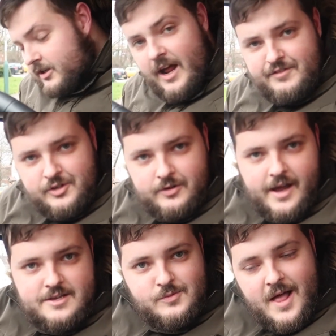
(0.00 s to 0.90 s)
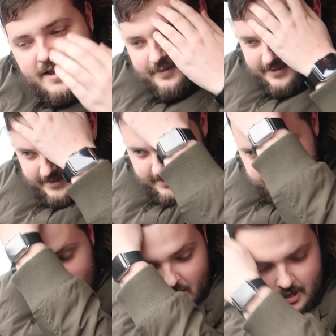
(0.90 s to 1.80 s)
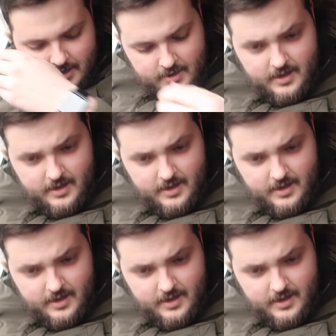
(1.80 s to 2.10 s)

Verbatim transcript: afternoon guys, welcome to today's vlog.